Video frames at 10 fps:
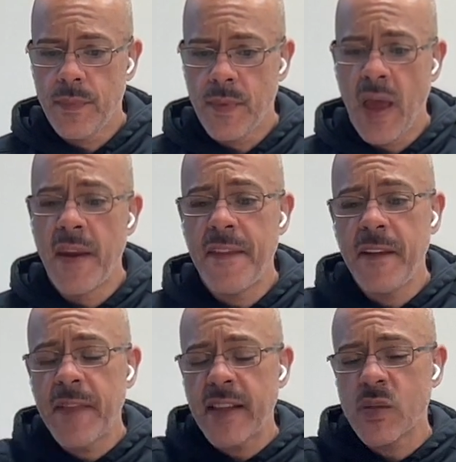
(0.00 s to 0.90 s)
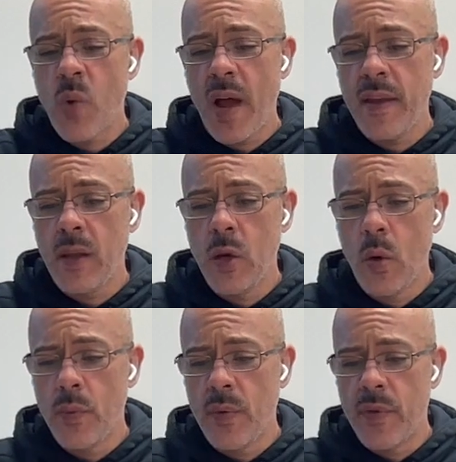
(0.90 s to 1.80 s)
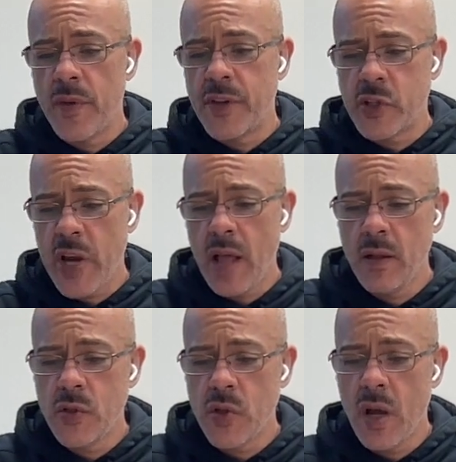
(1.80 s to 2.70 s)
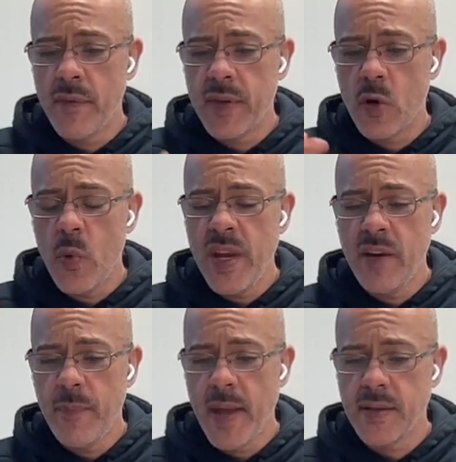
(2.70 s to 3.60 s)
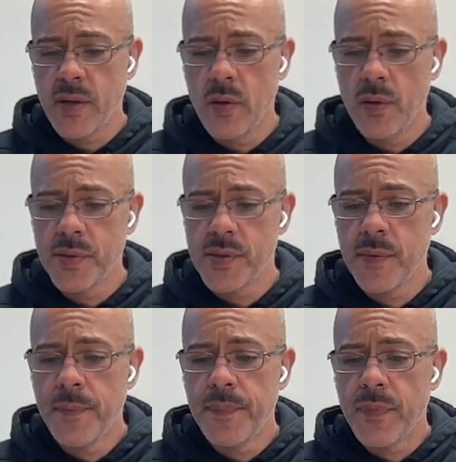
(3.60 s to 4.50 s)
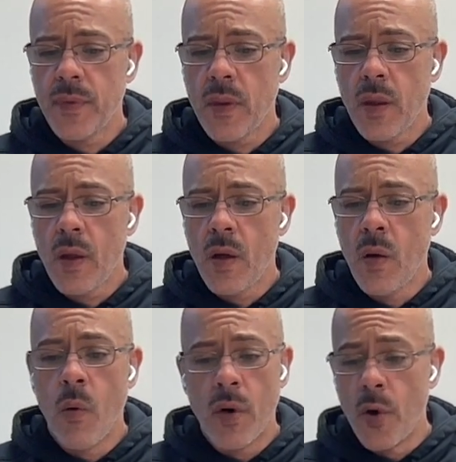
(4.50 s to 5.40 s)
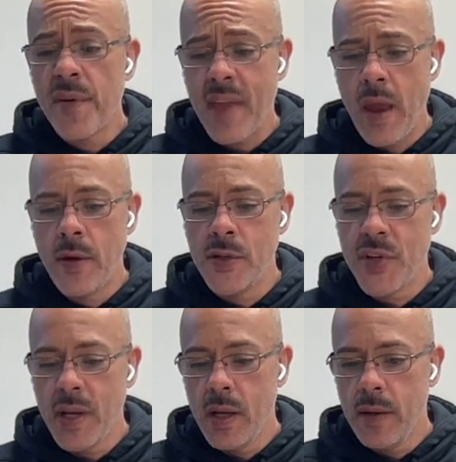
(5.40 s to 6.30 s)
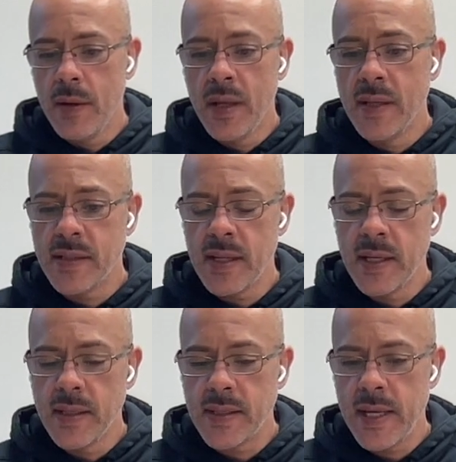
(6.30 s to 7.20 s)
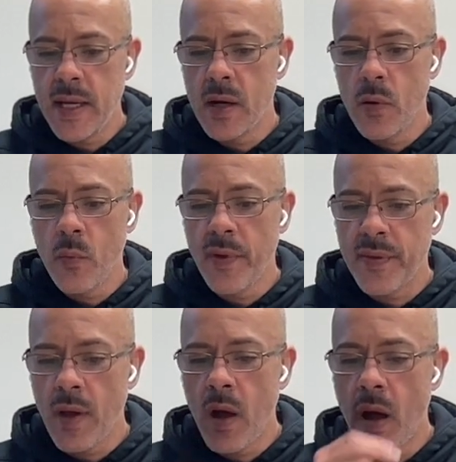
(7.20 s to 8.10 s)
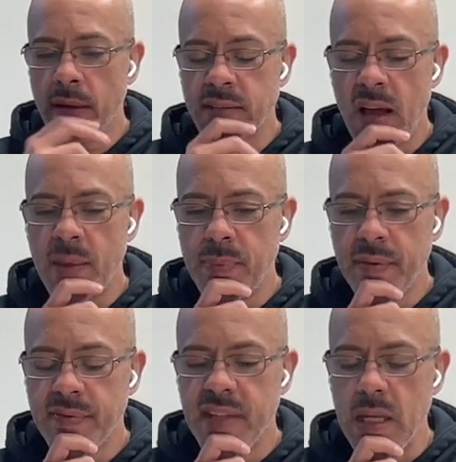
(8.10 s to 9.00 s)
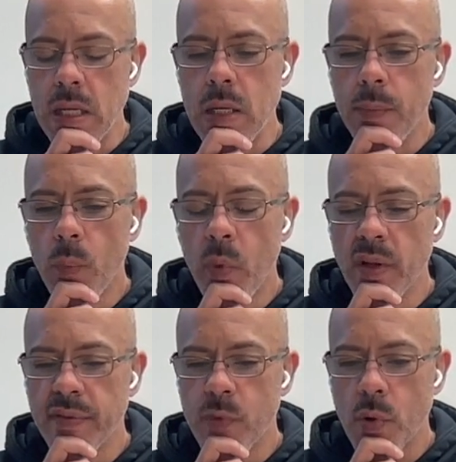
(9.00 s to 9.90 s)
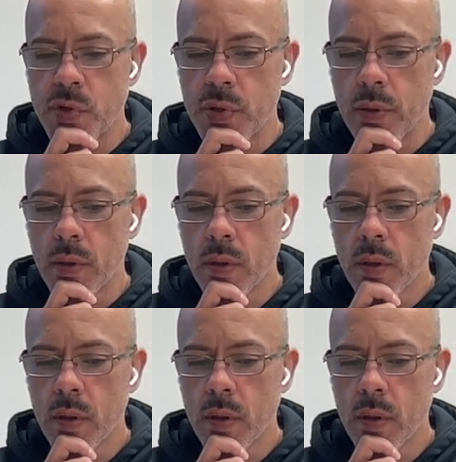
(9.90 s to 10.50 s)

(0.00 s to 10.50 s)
And I think that's why, the challenge of the Queen of Pentacles or Earth energy is here on top of the Wheel of Fortune.